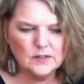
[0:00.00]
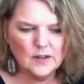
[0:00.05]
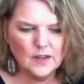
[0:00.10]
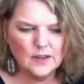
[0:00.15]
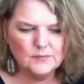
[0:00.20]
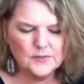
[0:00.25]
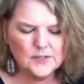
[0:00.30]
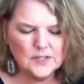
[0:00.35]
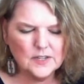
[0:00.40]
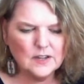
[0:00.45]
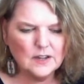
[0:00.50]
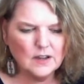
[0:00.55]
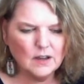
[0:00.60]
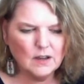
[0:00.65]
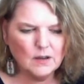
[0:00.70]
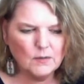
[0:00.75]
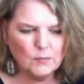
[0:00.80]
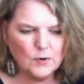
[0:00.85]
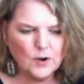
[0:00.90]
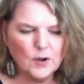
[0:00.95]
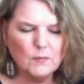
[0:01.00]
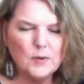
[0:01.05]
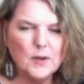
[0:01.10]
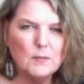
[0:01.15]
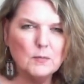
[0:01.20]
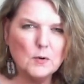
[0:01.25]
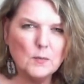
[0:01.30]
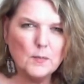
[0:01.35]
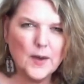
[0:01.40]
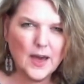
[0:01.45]
seeing a brown
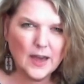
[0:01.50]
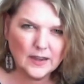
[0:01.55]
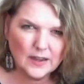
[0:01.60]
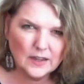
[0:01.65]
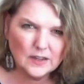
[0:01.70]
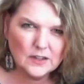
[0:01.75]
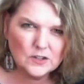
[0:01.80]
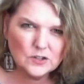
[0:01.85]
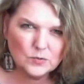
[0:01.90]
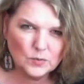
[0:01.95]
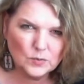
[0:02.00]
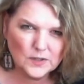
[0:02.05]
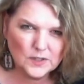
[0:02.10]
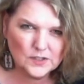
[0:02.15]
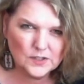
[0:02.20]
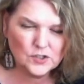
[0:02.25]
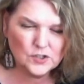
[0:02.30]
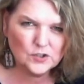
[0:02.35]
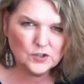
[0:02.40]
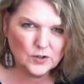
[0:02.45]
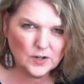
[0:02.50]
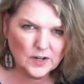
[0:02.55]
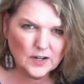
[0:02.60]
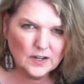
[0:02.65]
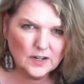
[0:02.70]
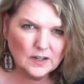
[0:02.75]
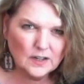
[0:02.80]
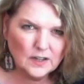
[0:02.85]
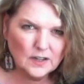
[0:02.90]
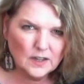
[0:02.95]
paper package with a
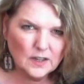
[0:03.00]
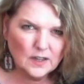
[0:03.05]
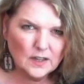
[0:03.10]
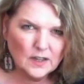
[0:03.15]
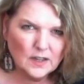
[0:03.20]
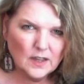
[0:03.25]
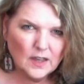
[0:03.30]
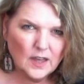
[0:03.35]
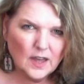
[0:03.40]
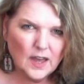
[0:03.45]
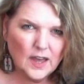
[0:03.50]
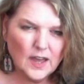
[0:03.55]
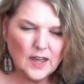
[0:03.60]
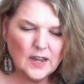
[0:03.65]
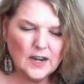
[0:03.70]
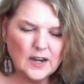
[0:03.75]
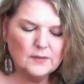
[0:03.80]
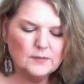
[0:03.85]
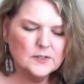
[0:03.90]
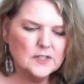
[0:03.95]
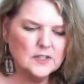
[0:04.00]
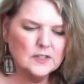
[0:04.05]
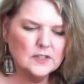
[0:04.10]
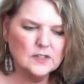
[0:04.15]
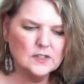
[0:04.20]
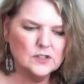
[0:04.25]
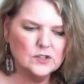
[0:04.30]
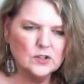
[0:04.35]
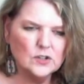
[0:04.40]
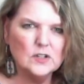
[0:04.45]
string, and I'm seeing the
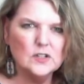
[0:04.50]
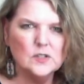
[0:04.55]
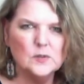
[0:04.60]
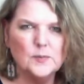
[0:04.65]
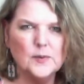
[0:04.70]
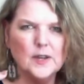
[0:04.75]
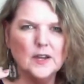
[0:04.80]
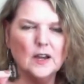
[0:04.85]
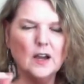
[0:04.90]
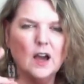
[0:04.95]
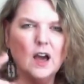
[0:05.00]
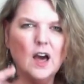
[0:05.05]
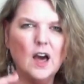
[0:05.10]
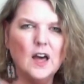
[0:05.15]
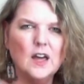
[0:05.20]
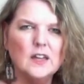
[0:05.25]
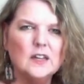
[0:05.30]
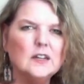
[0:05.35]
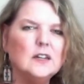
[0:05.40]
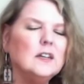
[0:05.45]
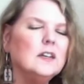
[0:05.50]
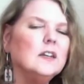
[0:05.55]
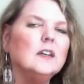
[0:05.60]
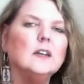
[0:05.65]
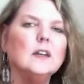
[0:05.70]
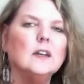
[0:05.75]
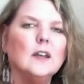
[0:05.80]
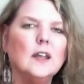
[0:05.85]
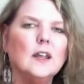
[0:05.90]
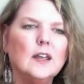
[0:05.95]
strings being cut
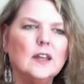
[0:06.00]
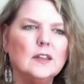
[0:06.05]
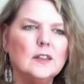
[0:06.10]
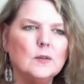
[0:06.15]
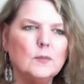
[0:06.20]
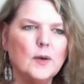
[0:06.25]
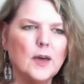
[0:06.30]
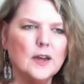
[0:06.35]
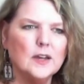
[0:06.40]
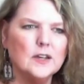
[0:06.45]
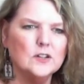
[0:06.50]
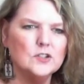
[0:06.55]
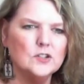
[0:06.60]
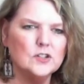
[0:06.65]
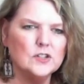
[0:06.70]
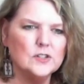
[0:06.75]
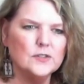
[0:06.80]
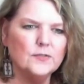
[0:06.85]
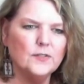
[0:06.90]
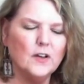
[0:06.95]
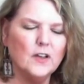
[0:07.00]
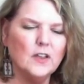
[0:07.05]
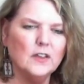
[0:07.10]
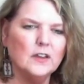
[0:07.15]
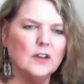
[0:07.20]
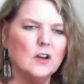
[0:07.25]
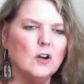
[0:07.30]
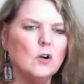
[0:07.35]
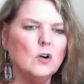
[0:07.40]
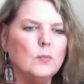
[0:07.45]
and the package just
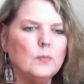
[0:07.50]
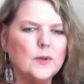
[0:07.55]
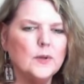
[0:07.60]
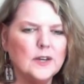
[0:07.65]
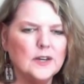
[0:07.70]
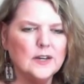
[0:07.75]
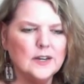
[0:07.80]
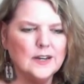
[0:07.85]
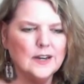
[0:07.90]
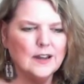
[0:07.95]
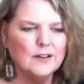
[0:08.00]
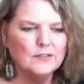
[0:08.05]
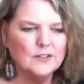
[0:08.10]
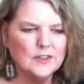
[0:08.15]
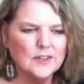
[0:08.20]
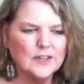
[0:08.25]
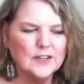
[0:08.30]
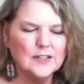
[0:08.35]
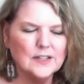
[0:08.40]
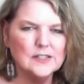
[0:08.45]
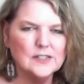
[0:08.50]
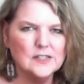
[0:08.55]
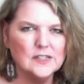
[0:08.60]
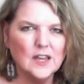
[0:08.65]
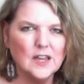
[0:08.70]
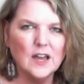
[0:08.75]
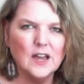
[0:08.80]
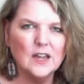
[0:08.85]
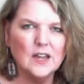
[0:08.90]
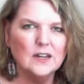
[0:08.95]
falling open, and everything
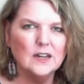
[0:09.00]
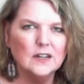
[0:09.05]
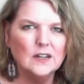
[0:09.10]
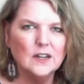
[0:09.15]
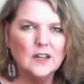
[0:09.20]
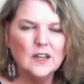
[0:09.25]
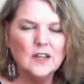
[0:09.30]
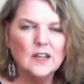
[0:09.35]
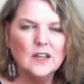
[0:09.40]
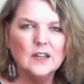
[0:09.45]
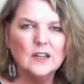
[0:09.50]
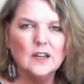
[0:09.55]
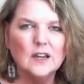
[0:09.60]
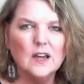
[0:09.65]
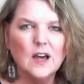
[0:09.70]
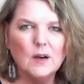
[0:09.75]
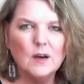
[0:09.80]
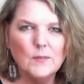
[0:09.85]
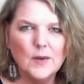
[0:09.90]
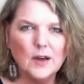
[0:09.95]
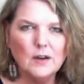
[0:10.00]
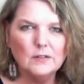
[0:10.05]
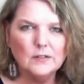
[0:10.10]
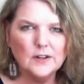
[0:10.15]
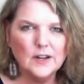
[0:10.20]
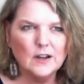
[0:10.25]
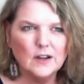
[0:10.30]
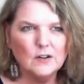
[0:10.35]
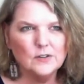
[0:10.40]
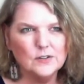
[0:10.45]
inside can come out
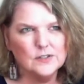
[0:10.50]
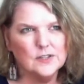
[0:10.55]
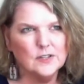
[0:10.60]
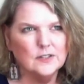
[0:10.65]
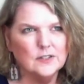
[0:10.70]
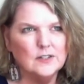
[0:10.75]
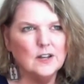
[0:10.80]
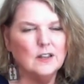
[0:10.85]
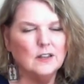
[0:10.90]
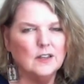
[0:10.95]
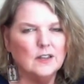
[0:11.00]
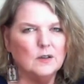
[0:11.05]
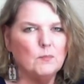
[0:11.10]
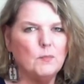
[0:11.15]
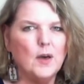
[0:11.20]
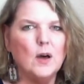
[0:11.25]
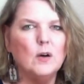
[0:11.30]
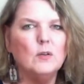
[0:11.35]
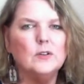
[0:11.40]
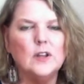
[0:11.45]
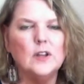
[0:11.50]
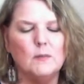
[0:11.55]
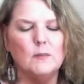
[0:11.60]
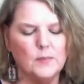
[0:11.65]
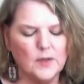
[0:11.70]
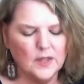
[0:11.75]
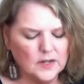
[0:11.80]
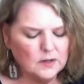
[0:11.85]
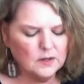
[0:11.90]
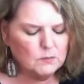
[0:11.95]
now. It's not like bound up
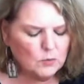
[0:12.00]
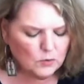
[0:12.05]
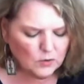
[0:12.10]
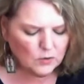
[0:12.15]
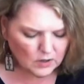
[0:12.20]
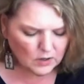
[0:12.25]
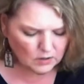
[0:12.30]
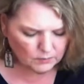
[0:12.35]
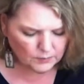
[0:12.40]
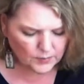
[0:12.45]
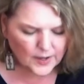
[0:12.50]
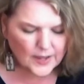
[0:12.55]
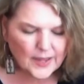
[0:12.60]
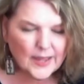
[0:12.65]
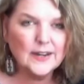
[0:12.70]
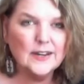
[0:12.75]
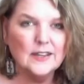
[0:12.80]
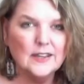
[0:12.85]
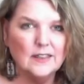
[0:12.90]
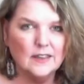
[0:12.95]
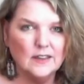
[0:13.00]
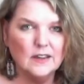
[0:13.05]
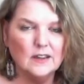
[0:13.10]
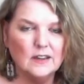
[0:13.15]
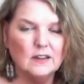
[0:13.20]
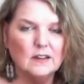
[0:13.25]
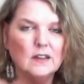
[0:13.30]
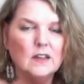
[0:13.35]
anymore by anything.